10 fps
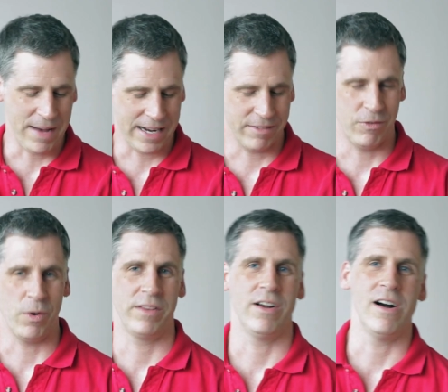back and
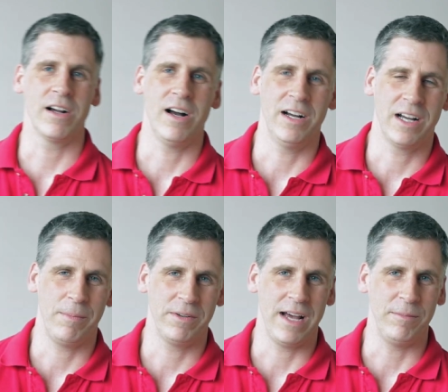forth to Hong Kong a
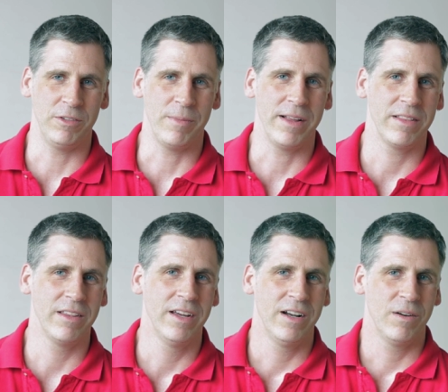couple times a month.
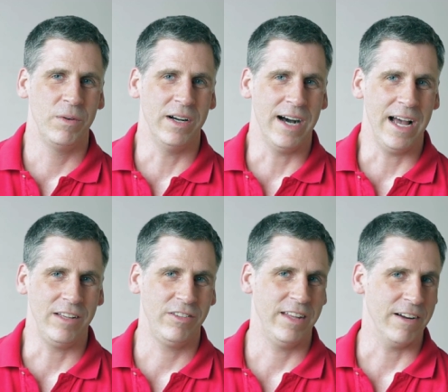
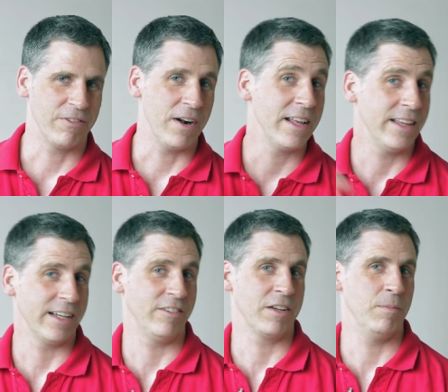Realized that for
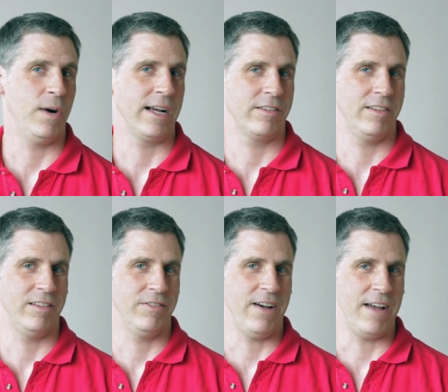anything as complex
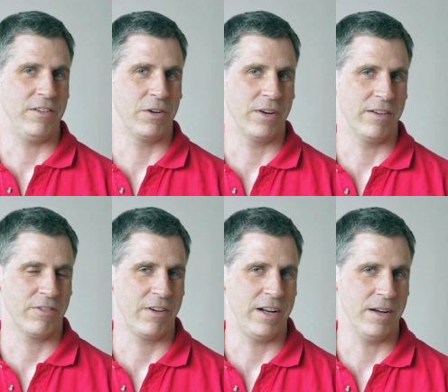as the five degree of
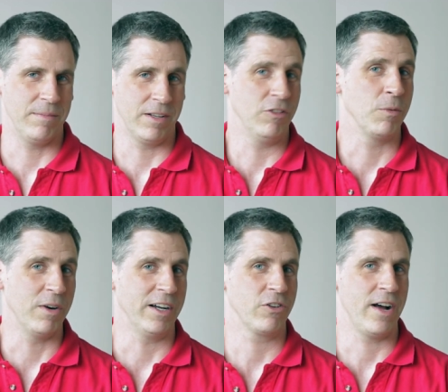freedom
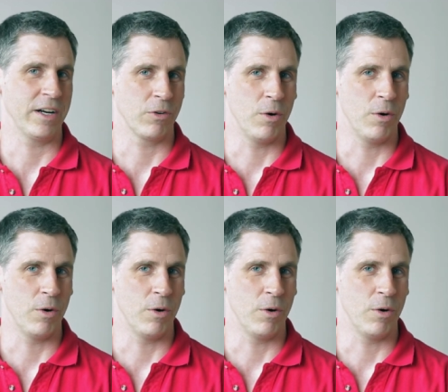consumer electronic